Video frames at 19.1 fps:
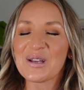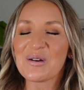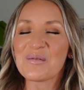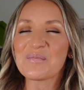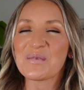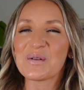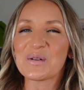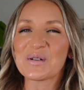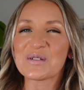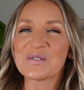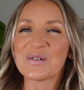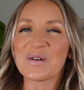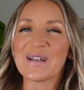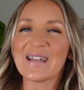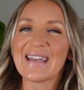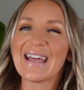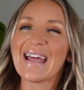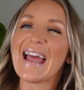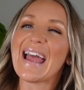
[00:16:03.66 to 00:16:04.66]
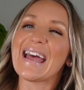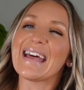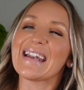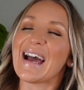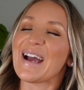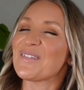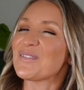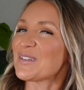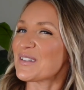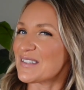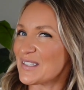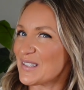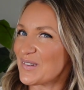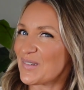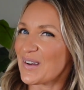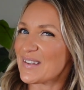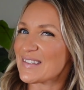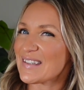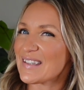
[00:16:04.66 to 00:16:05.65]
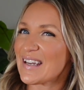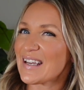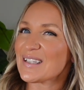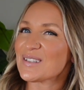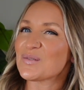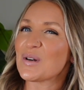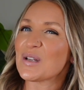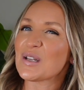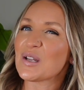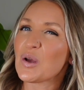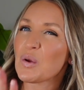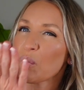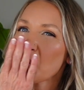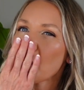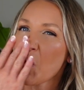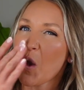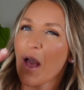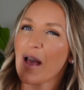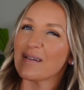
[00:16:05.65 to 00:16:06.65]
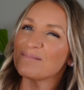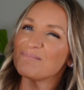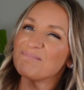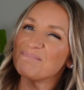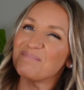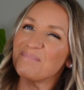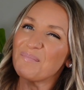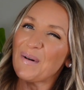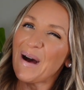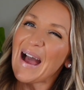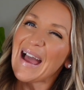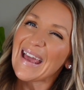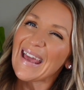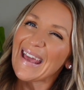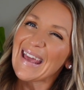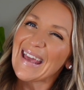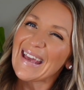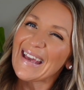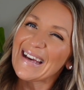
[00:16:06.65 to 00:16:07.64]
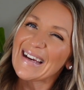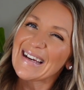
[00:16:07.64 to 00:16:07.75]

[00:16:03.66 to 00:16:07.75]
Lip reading: hope you enjoyed it, and I will see you guys in the next one. Bye.